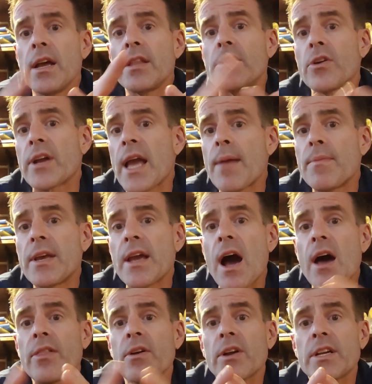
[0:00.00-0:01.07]
There can be
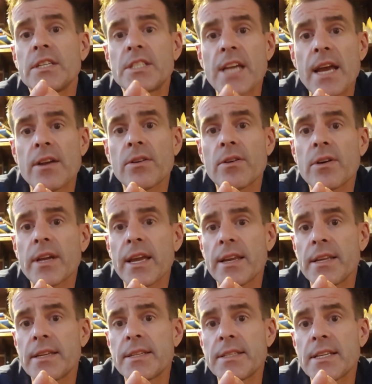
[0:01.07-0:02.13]
other congenital
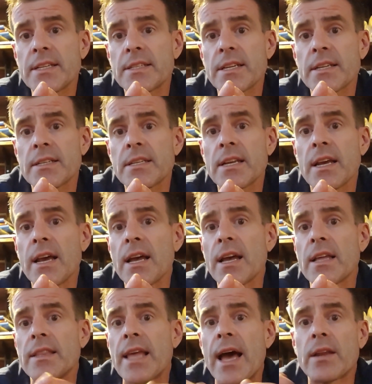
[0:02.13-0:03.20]
kidney diseases
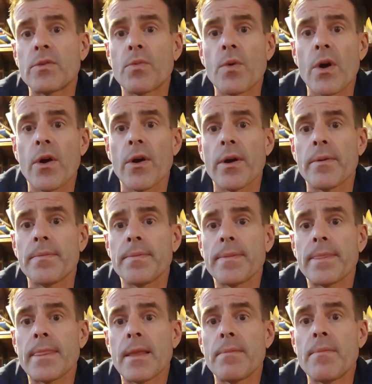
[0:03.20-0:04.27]
that were
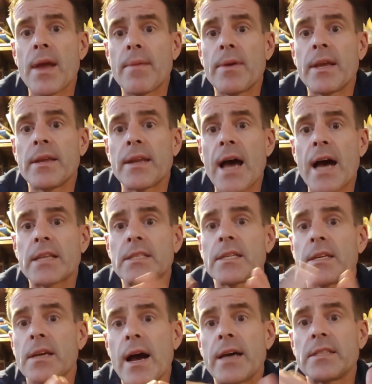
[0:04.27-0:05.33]
maybe not
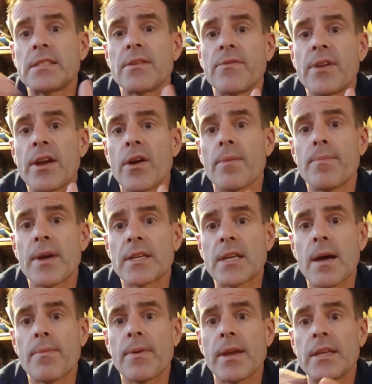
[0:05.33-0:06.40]
as severe and picked
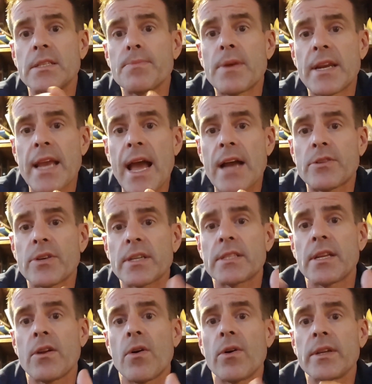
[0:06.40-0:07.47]
up as pediatrics
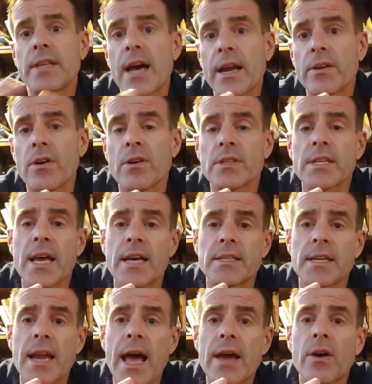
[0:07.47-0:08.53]
and only diagnosed as
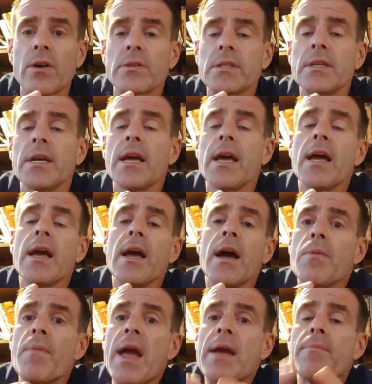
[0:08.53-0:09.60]
an adult. There
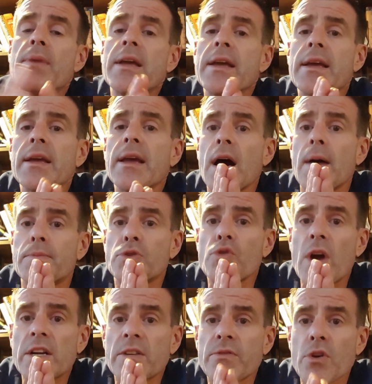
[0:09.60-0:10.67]
may be
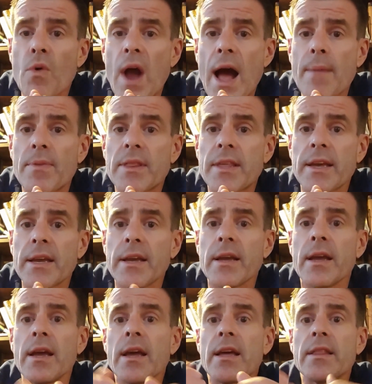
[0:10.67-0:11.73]
obstructive uropathy
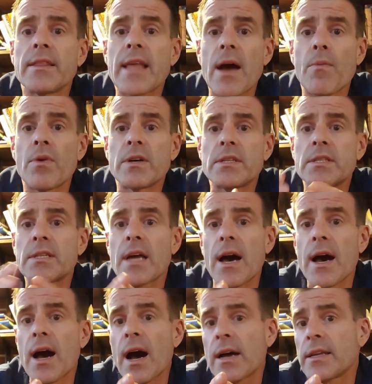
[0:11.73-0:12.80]
that was
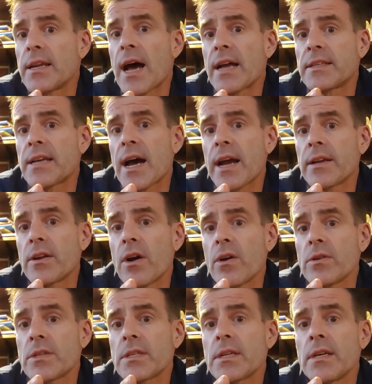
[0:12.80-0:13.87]
not
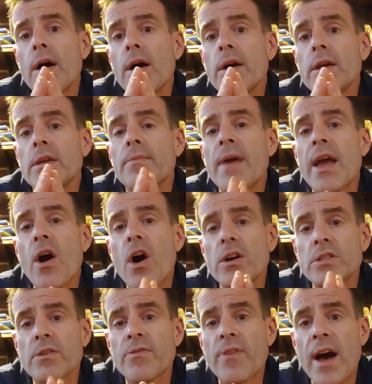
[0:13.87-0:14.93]
diagnosed. You may
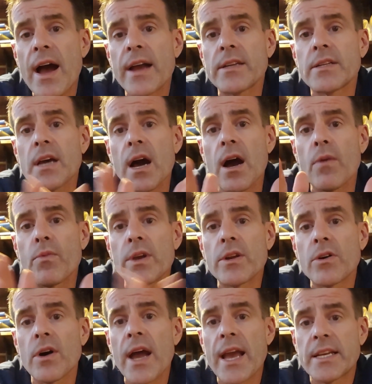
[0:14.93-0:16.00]
also find
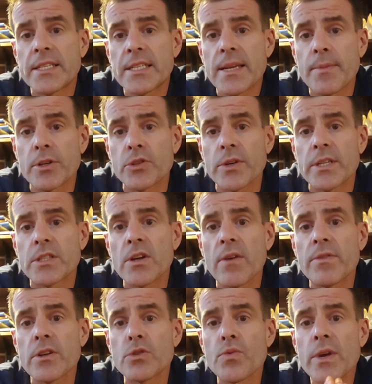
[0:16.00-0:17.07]
renal asymmetry. So if
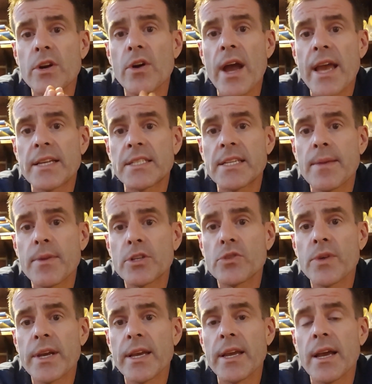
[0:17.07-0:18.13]
there's renal
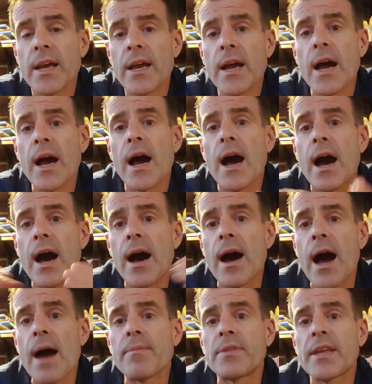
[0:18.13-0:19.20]
asymmetry,
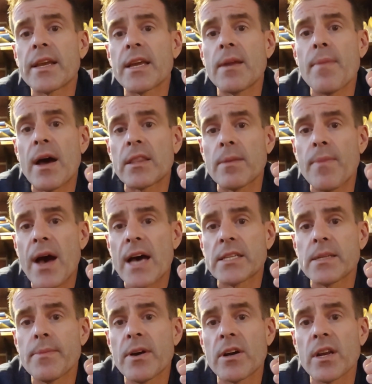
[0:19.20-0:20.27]
I'm thinking about the
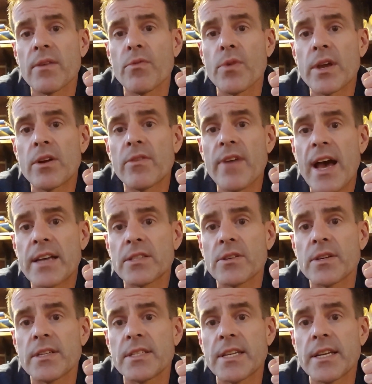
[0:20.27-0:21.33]
possibility of renal
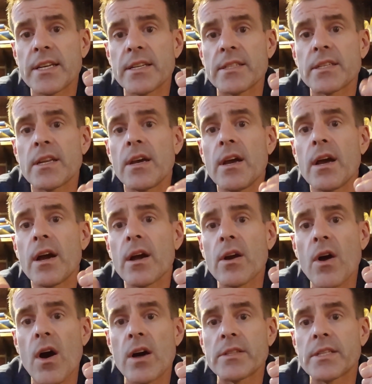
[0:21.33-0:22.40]
vascular disease
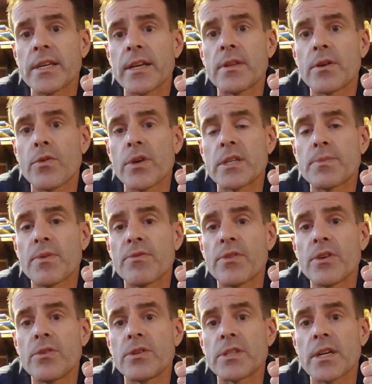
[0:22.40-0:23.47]
causing decreased
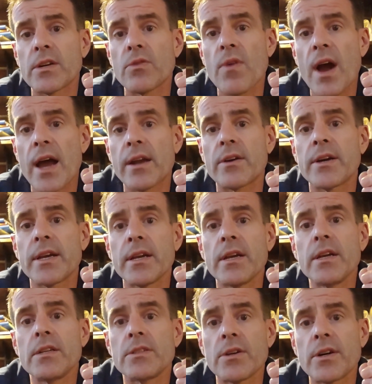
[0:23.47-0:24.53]
perfusion chronically
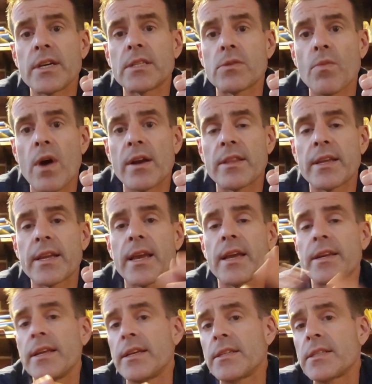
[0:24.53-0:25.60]
to at least one of the
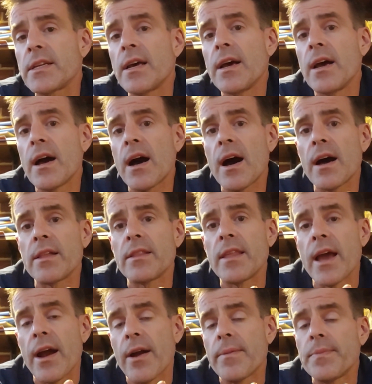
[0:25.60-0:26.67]
kidneys
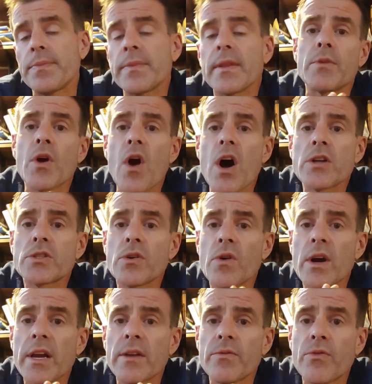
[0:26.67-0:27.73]
there. You're also
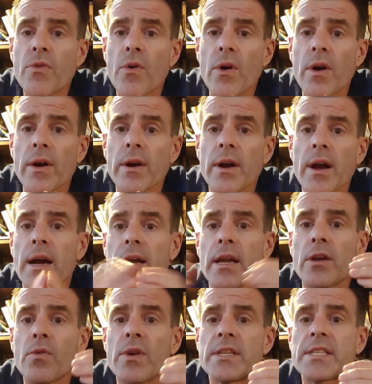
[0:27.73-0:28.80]
looking for
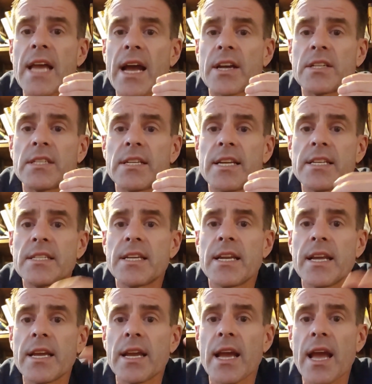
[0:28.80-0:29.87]
increased
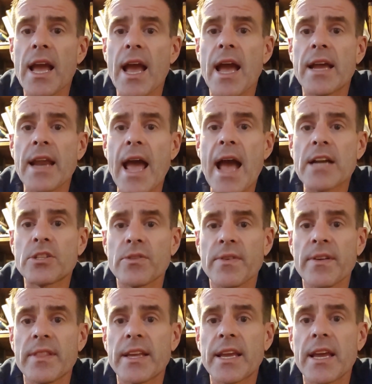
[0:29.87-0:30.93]
echogenicity and
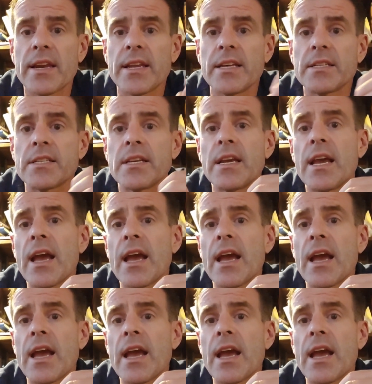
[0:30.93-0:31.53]
atrophy of the kidneys.